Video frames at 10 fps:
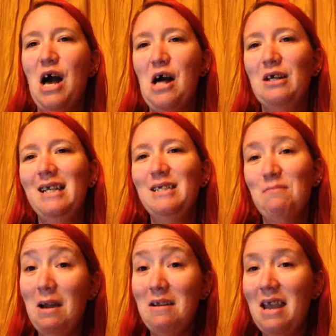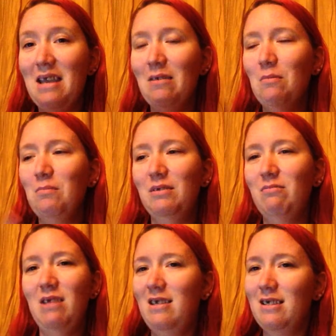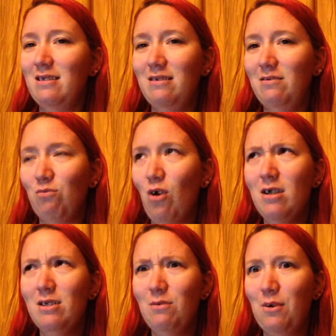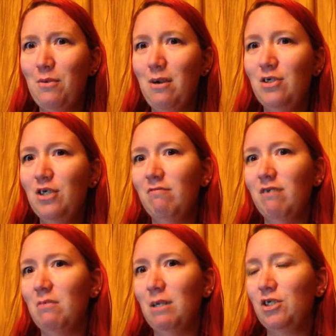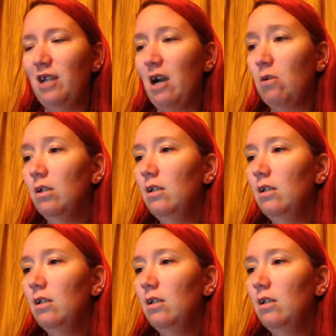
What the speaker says: I'll get to Monday, but Raw isn't worth watching very much now.